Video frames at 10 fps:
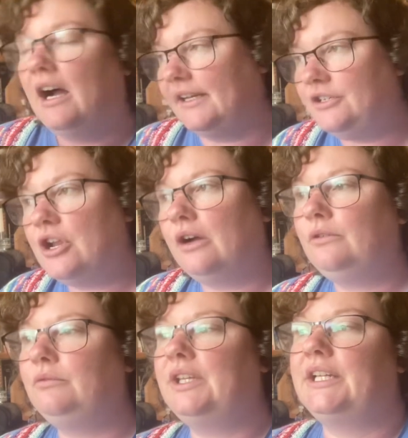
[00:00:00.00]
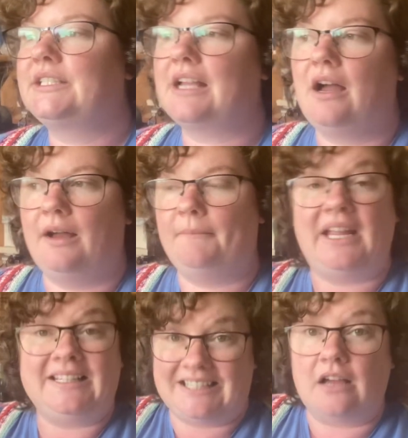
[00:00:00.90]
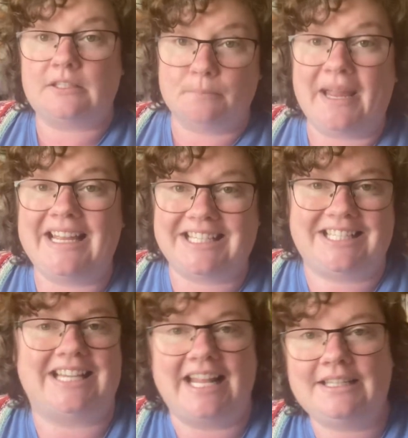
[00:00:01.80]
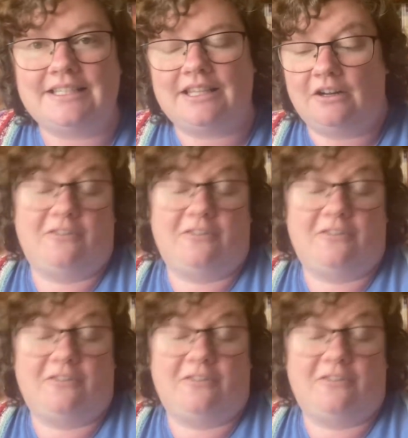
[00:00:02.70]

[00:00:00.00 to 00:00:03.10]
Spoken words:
I know that it does make sense that,